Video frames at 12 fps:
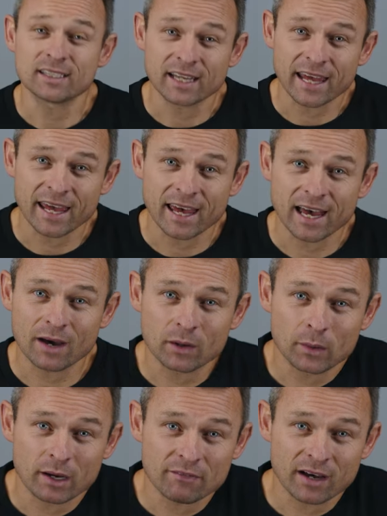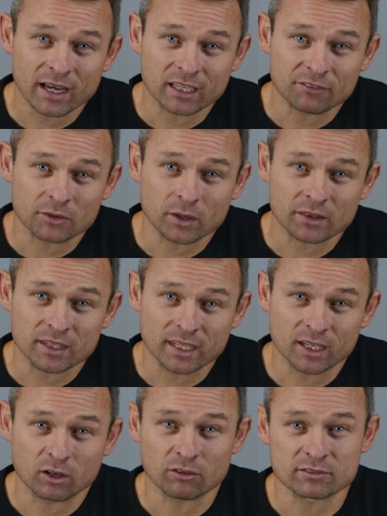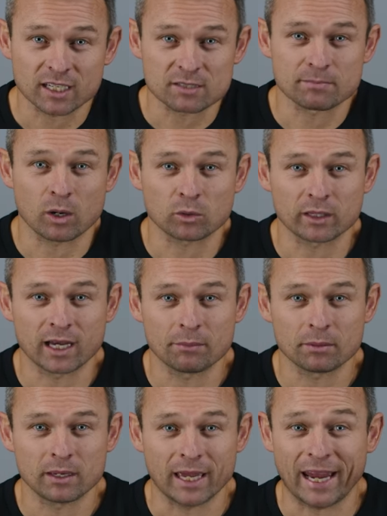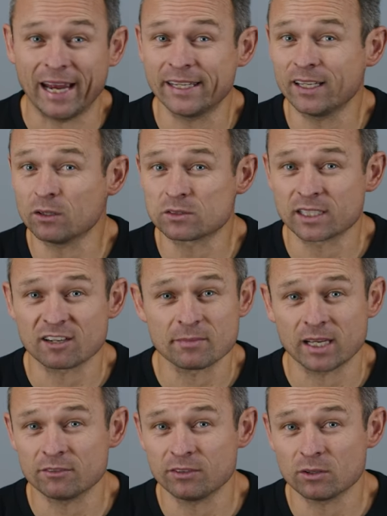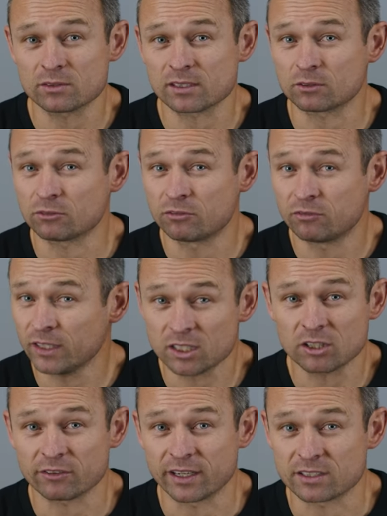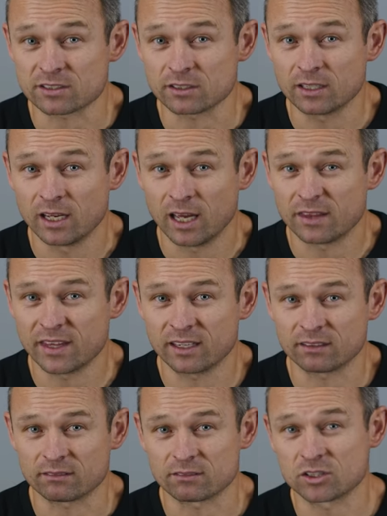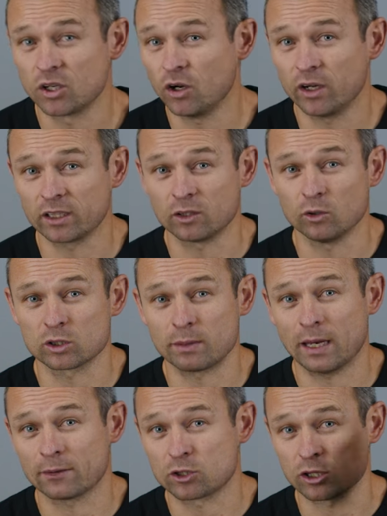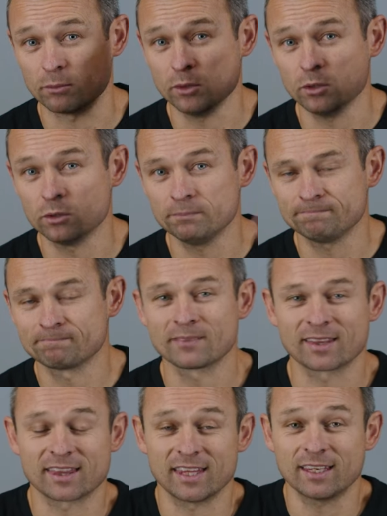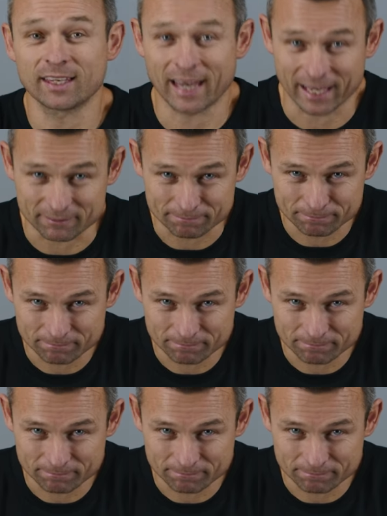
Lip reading: Now, however, if you are thinking of just bolting up any old set of manifolds that'll fit to your engine and then turning the horsepower to the moon, think again.